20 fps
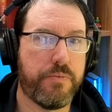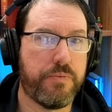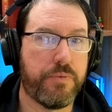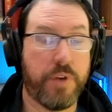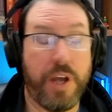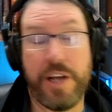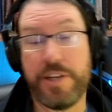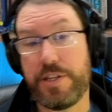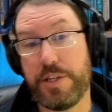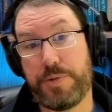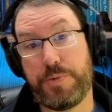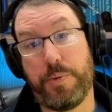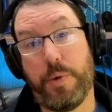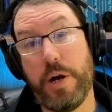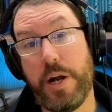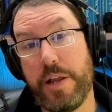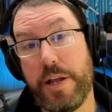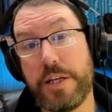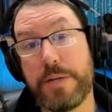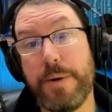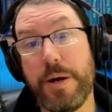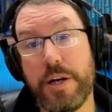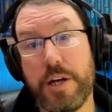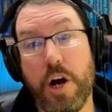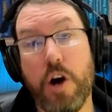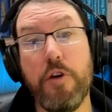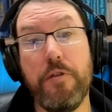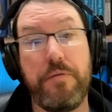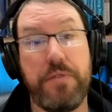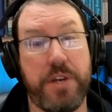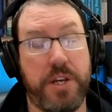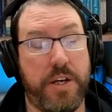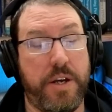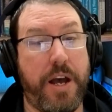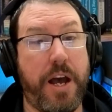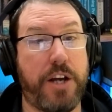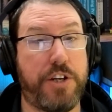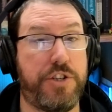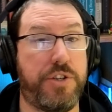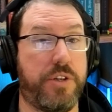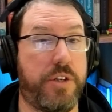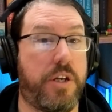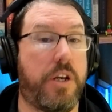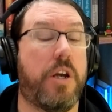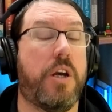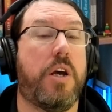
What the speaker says: That's just what I liked about Ko-fi, actually.